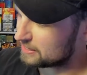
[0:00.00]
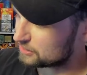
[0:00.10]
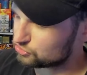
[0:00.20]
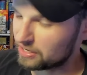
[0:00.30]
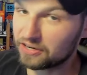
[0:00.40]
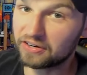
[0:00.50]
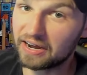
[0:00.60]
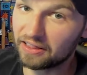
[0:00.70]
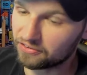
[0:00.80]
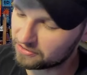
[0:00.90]
uh, like trainer, a
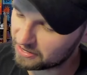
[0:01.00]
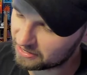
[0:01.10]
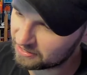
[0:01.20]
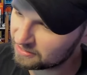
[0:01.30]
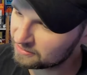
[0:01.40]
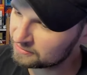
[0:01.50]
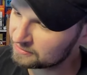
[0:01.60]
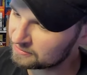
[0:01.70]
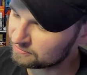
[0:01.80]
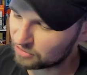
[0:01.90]
trainer? Gallery, yeah. Right here.
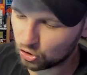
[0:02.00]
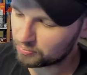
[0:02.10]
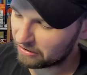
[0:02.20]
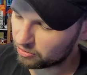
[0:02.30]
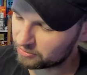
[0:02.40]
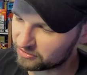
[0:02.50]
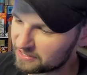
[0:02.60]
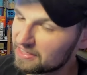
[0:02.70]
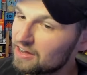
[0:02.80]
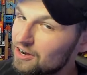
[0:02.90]
Nope, that would have oh, been right there. Oh,
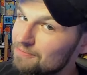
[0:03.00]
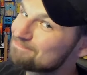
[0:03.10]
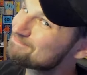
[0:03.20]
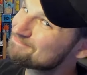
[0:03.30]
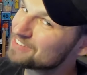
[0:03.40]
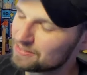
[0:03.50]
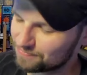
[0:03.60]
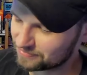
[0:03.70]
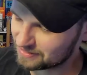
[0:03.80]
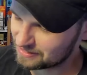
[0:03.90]
that would have been right there.
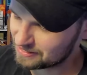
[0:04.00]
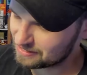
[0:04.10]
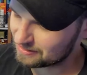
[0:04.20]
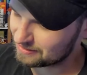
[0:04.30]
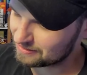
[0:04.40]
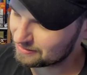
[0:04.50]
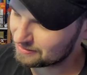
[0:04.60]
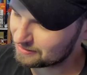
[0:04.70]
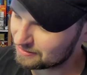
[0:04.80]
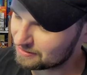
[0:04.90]
Next, right here.
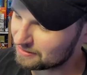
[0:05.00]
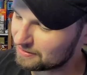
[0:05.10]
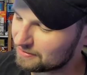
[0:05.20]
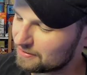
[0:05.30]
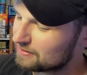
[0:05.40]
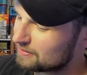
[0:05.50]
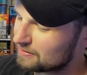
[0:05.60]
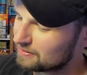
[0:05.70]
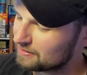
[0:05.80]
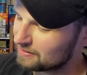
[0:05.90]
Next time.
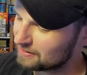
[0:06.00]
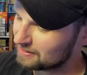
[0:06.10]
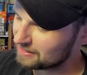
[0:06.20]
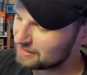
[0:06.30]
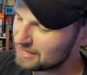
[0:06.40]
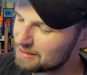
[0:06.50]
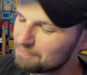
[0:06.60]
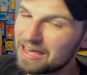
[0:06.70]
Mimic